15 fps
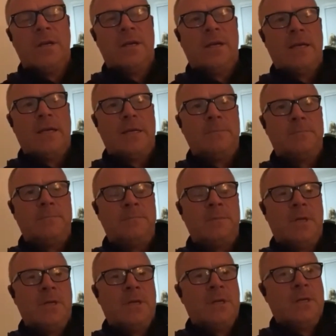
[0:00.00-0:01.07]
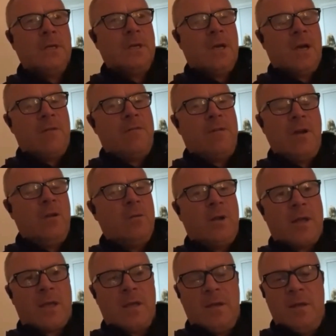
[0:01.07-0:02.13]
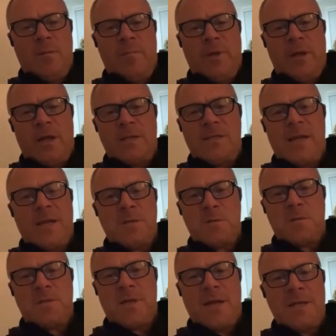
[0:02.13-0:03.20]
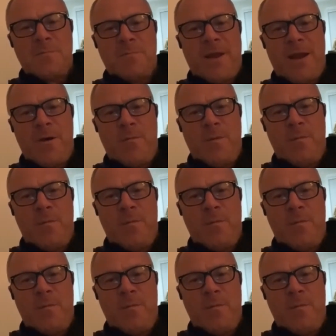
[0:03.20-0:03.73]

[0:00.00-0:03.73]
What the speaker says: Uh, I looked like a little bit like a tennis player at